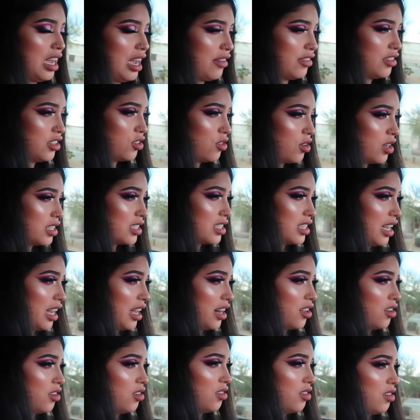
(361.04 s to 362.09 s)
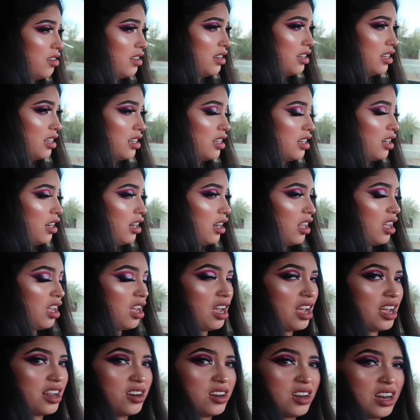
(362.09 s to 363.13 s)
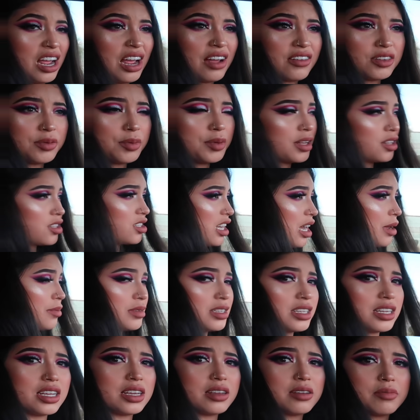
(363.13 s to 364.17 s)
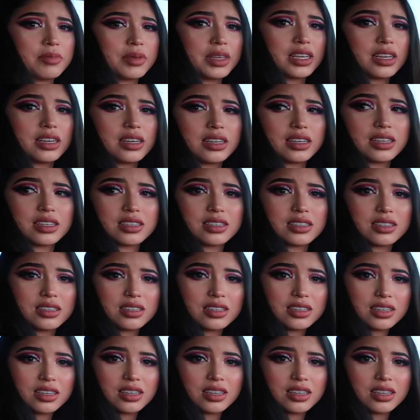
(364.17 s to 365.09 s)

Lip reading: have to go get Daniel, and I have to be on time today because,